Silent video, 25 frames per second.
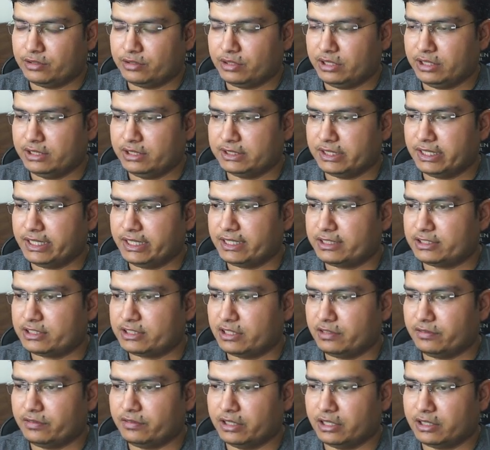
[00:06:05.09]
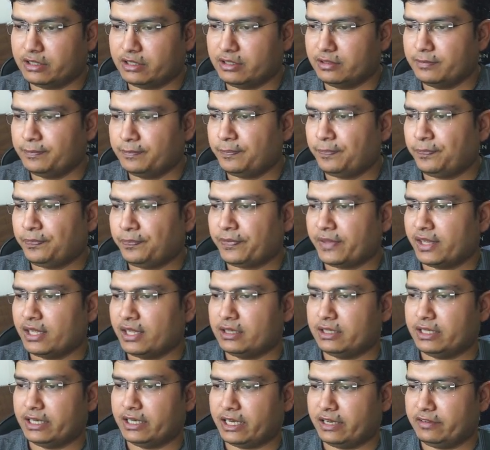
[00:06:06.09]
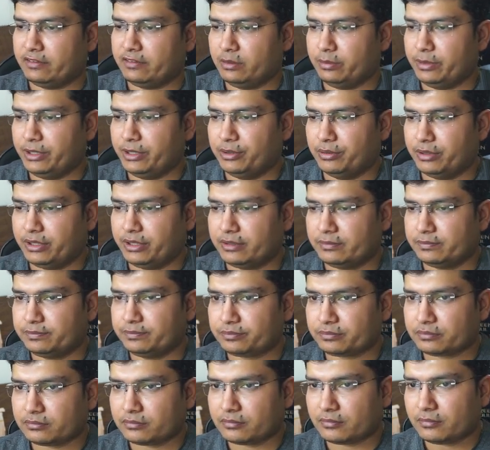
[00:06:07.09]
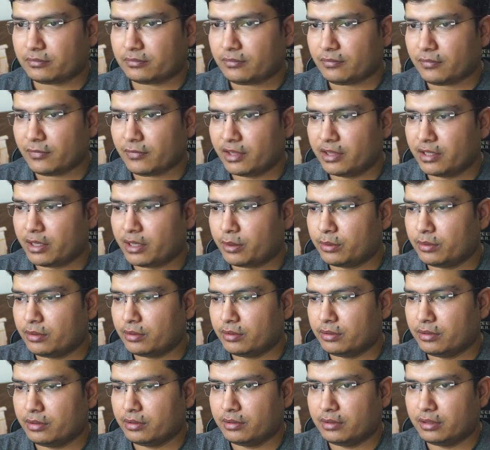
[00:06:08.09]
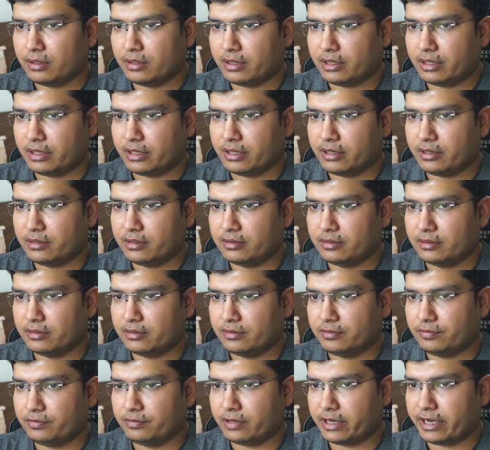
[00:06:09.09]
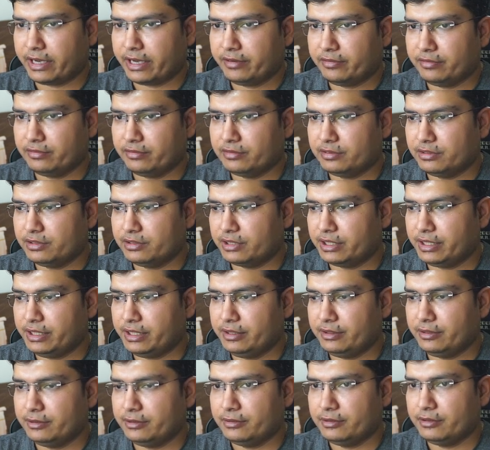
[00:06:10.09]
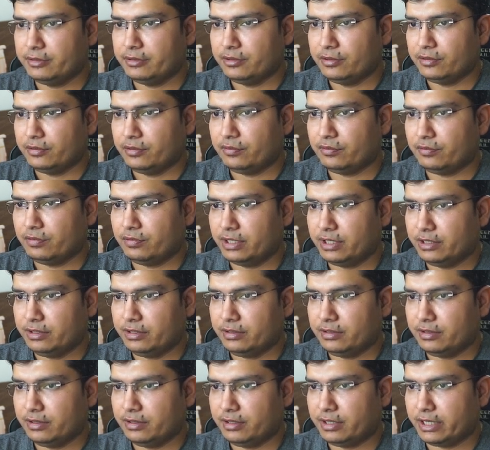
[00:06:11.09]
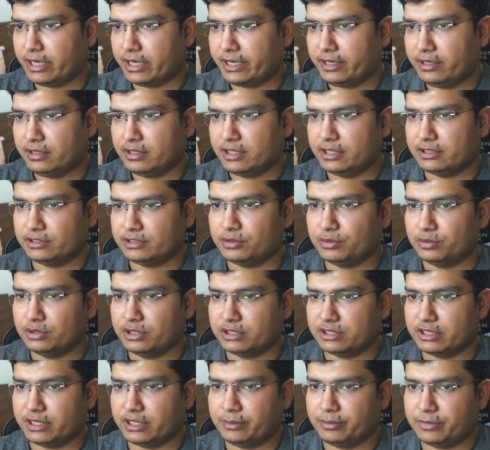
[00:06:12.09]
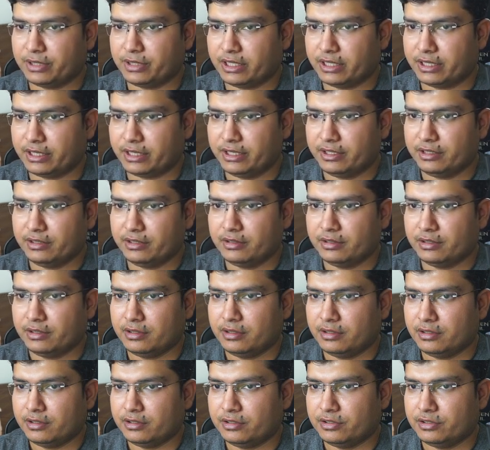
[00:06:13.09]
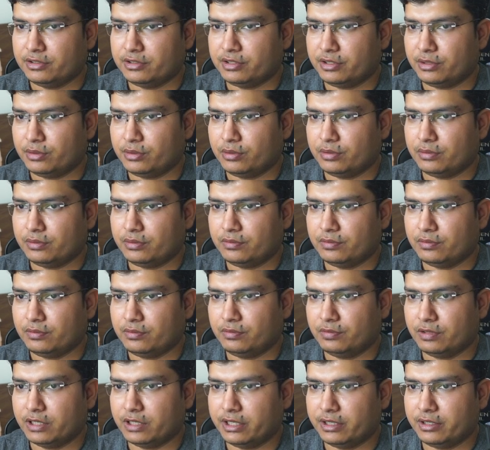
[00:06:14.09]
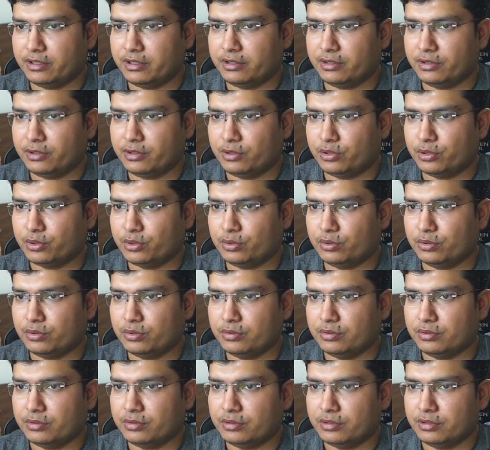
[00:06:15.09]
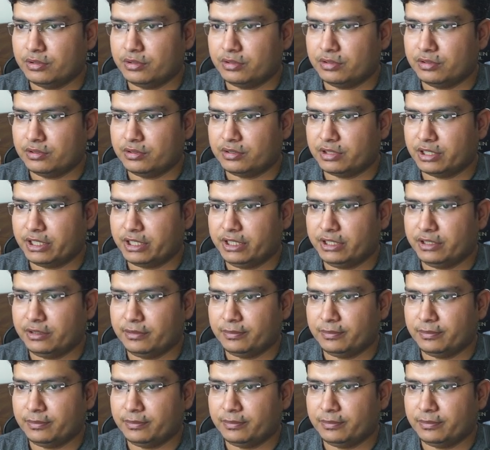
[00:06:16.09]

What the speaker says: So it's an extra work that I will be doing. Now 5, 3, 1, 9. Let's do the same thing again. 0, 1, 2, 3.